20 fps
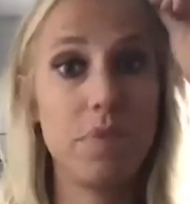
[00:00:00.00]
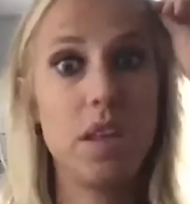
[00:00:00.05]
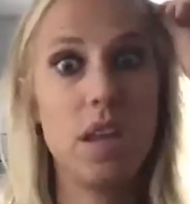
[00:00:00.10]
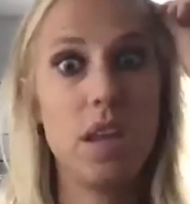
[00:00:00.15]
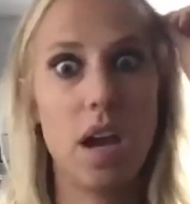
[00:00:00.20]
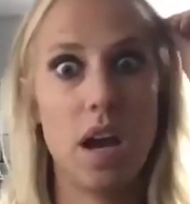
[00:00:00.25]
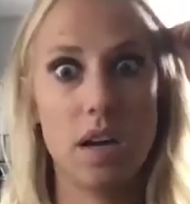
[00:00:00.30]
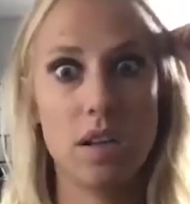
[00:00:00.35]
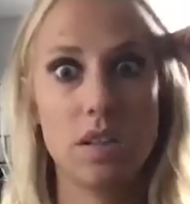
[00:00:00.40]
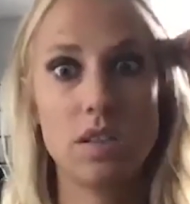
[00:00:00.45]

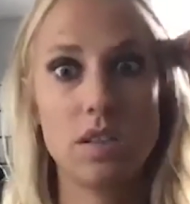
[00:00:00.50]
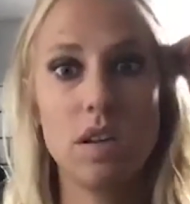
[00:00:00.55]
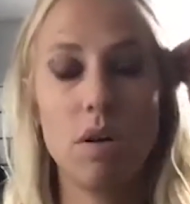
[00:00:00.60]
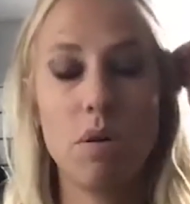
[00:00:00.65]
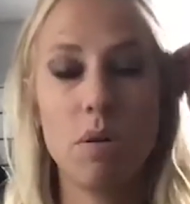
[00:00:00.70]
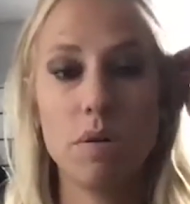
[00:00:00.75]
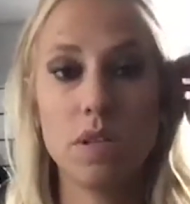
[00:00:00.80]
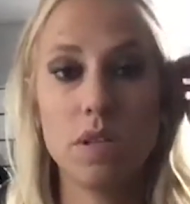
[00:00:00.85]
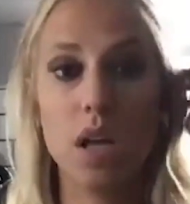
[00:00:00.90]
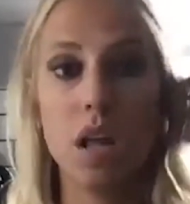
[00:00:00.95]
Yeah. So it
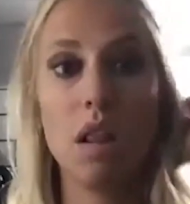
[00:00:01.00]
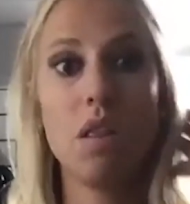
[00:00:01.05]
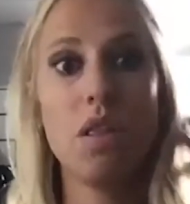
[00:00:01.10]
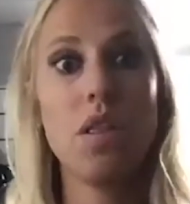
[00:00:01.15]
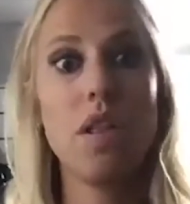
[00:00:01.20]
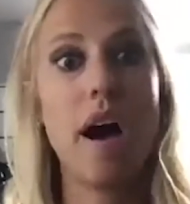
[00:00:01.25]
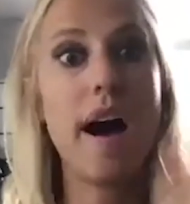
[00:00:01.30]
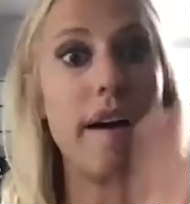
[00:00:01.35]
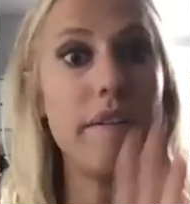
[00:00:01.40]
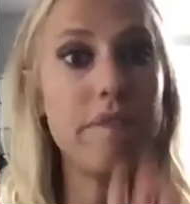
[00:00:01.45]
was a
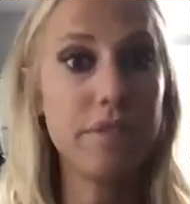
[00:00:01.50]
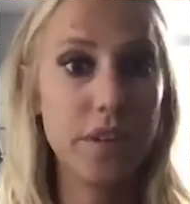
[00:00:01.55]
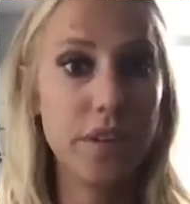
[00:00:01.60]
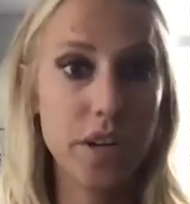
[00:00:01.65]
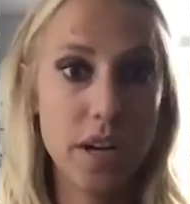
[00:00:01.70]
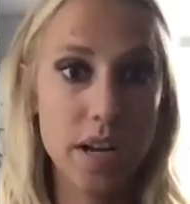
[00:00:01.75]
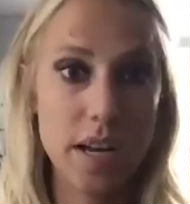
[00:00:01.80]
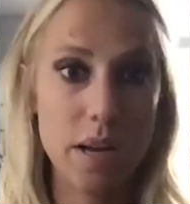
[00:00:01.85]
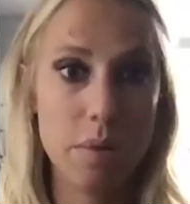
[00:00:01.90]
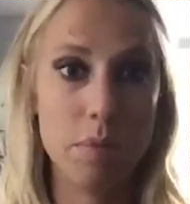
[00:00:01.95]
lot for
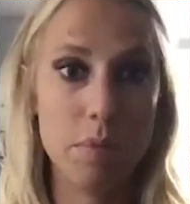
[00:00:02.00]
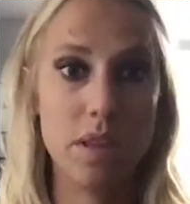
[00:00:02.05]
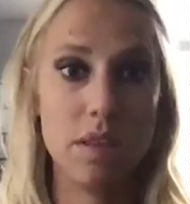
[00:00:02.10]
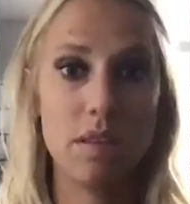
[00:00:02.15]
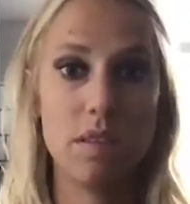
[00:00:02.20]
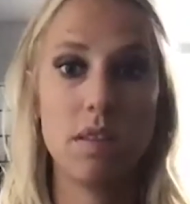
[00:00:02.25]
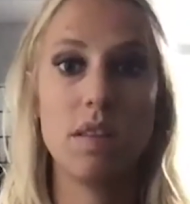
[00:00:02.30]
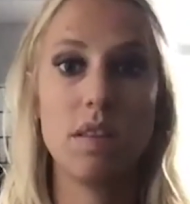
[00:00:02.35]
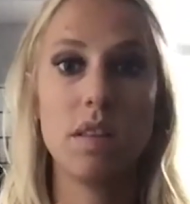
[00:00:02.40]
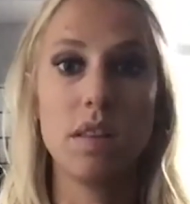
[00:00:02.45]
him
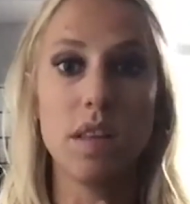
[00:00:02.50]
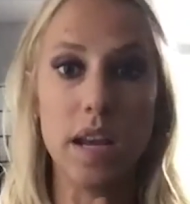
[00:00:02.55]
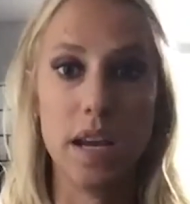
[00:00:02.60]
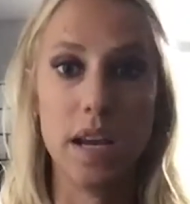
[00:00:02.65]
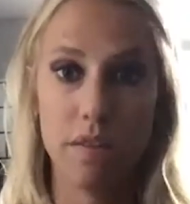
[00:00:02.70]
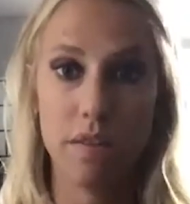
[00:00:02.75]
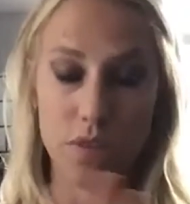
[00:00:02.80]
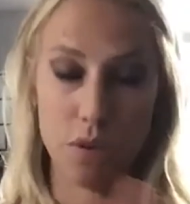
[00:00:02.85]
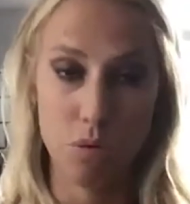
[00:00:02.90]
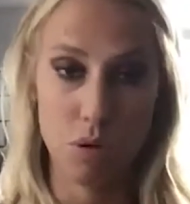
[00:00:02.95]
in like a
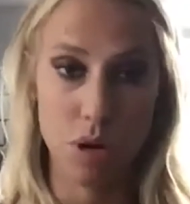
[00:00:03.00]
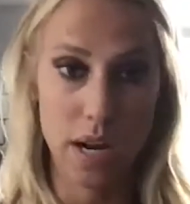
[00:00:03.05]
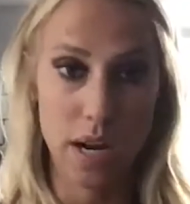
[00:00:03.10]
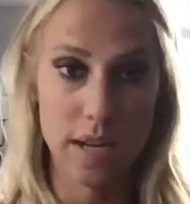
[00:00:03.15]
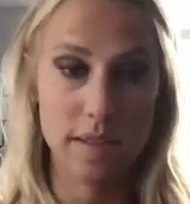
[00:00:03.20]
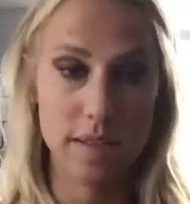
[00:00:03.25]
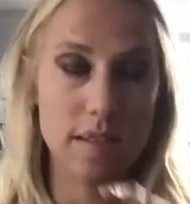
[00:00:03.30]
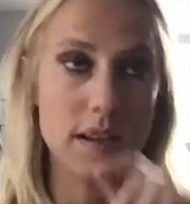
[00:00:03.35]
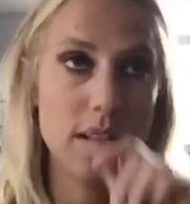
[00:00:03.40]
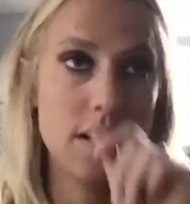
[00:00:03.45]
few
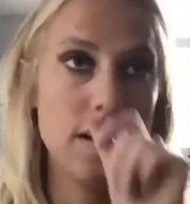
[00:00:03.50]
days.